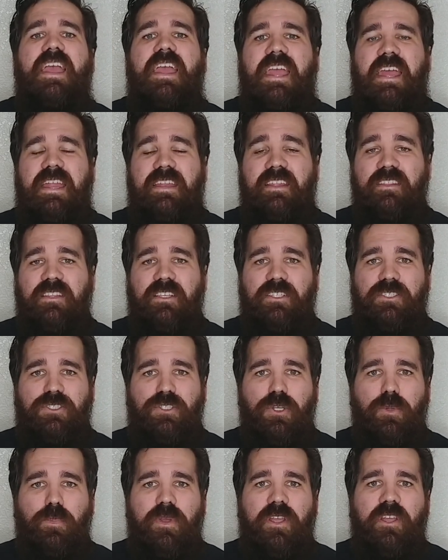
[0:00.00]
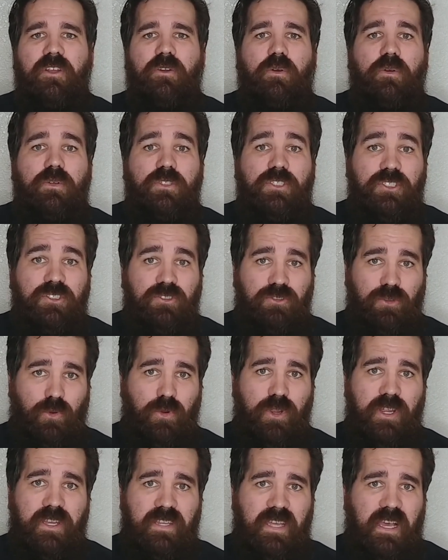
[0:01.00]
and in the superhero
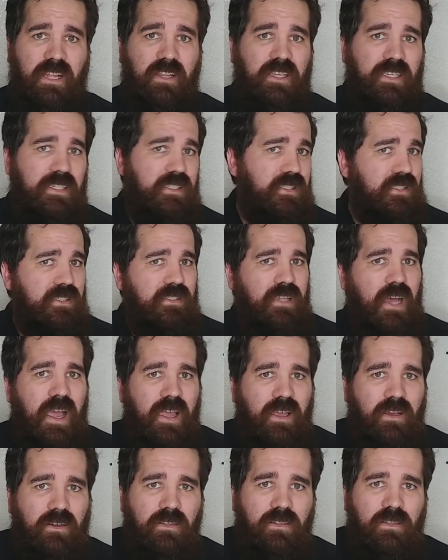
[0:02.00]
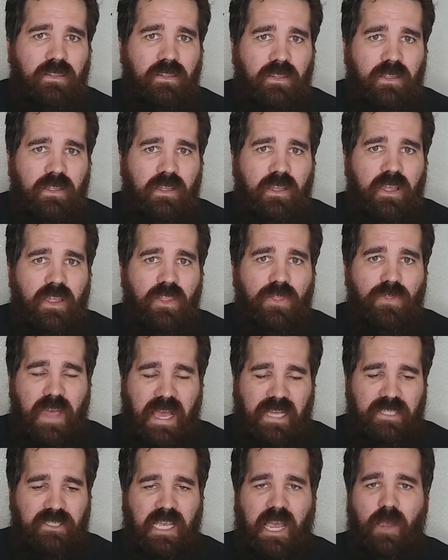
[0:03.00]
storytelling style.
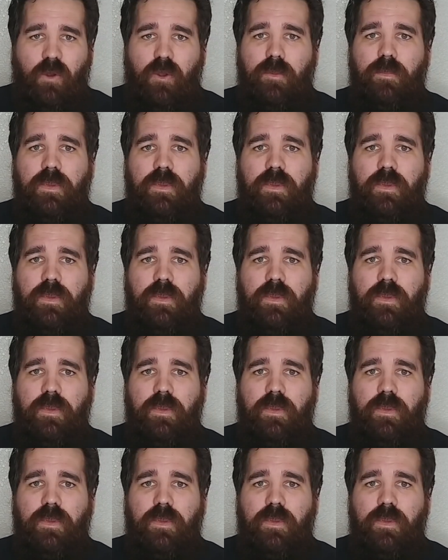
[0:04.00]
That's how it